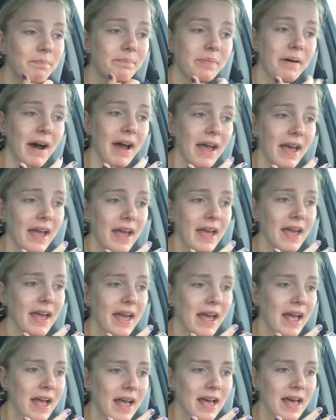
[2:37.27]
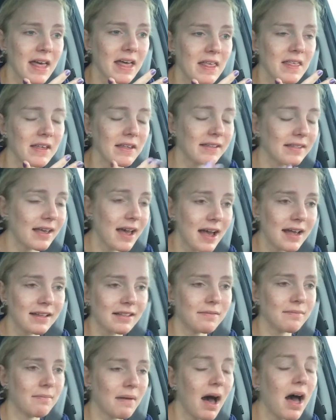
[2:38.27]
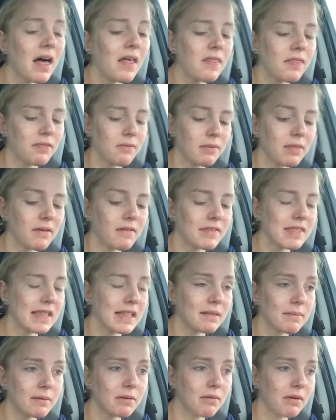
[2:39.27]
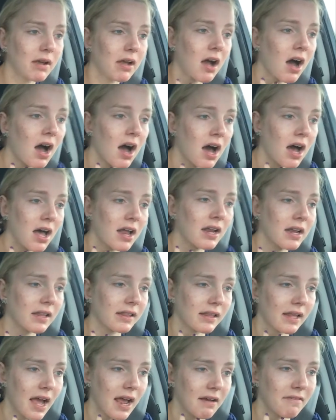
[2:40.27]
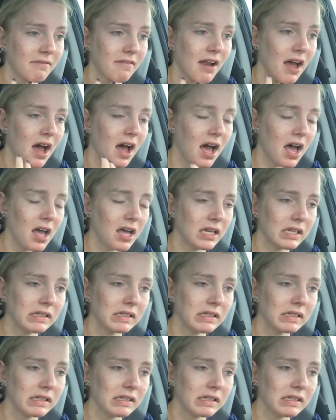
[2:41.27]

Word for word: But this last month, with everything that's been going on, it's kind of not